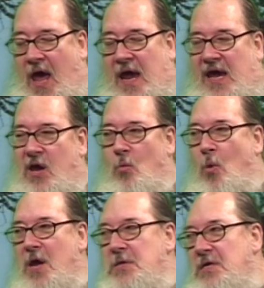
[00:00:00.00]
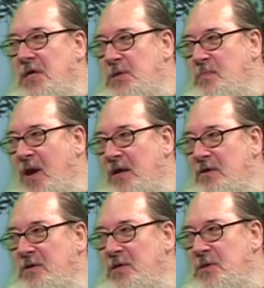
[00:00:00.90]
he wasn't
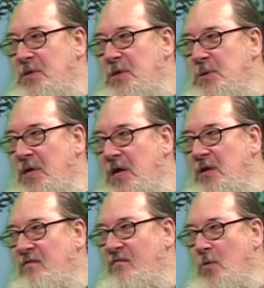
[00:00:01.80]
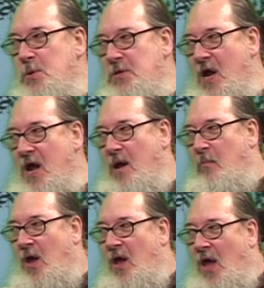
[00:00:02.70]
expected to succeed the first time.
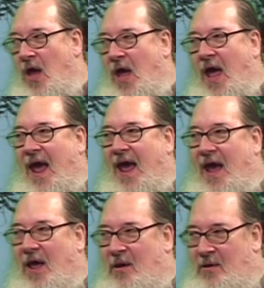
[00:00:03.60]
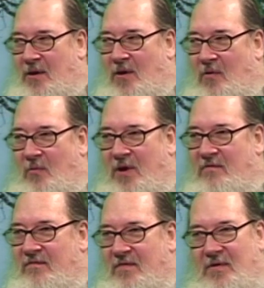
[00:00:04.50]
And you know, we
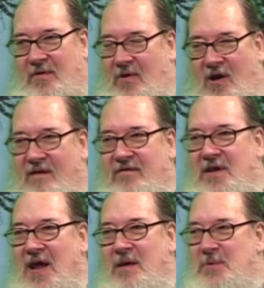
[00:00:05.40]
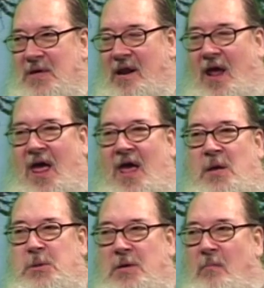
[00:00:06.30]
have oftentimes said
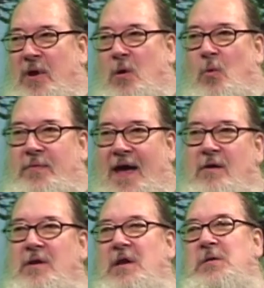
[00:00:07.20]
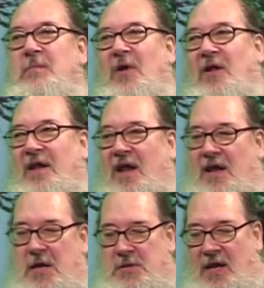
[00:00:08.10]
somebody without a disability
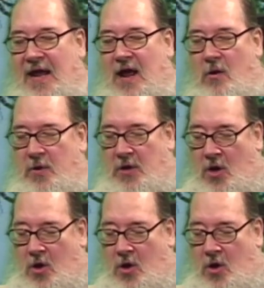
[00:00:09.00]
is allowed